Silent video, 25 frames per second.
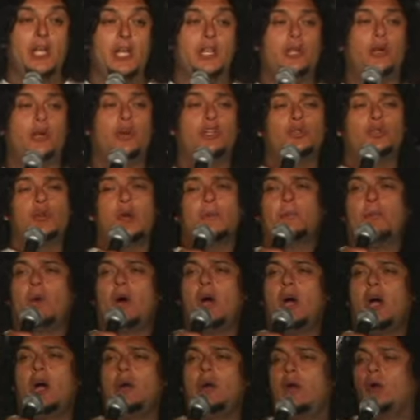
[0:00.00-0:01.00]
You go to a
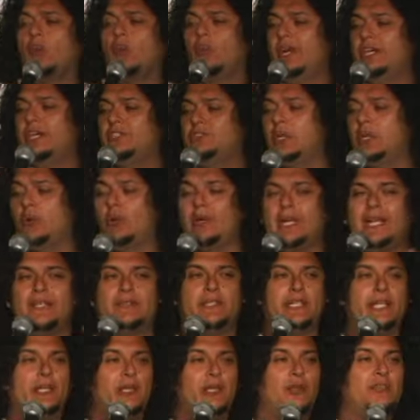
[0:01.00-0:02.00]
bar or restaurant with
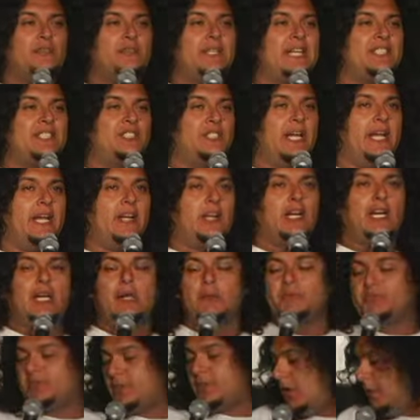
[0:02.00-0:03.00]
Latinos, that check
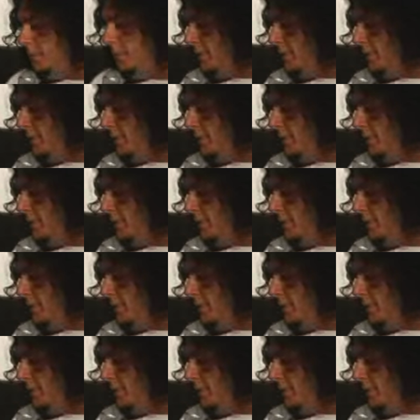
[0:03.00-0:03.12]
comes, I'll